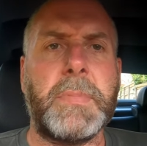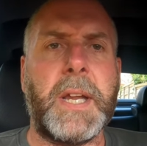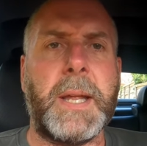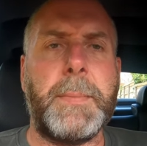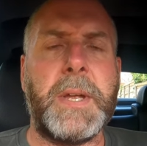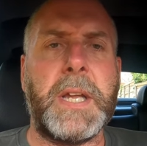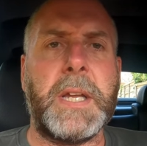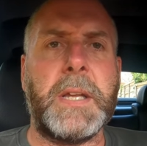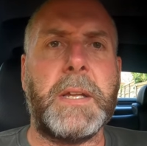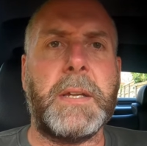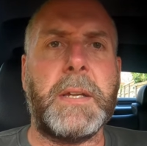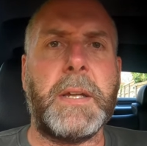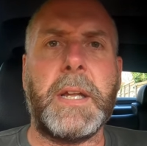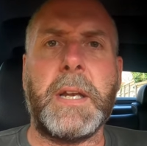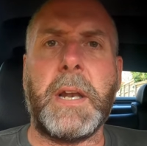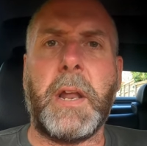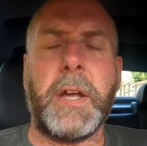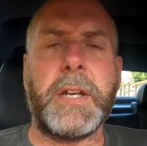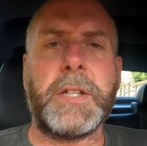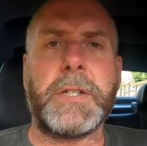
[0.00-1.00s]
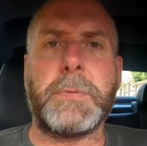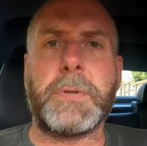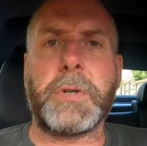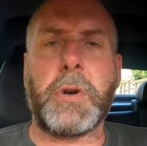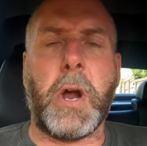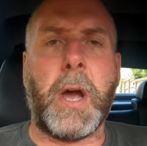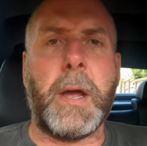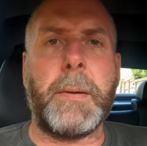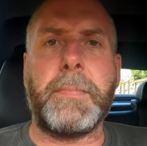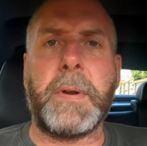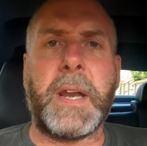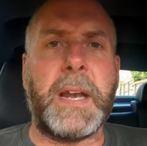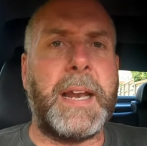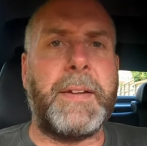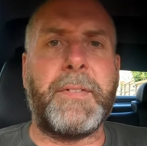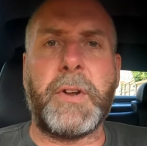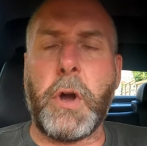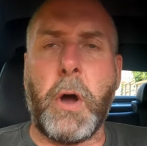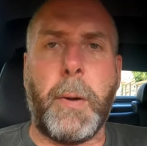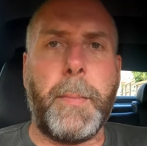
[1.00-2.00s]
give me a like, subscribe, leave a